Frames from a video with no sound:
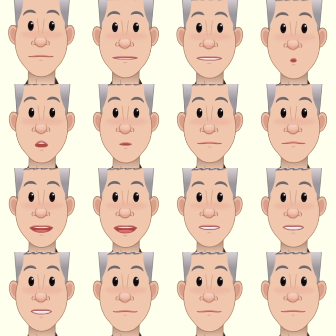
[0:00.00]
now makes
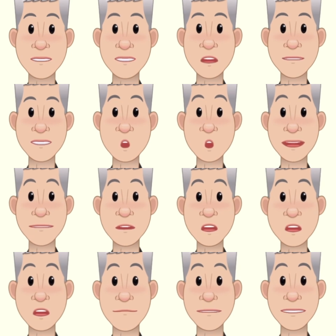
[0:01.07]
its way back to the
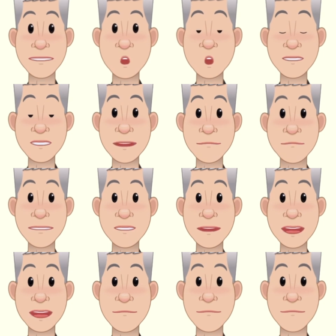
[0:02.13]
heart to be pumped
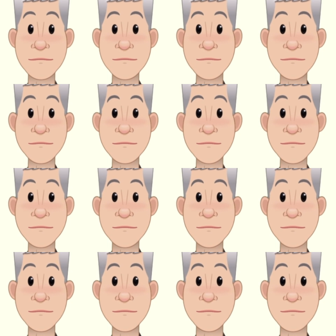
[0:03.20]
again.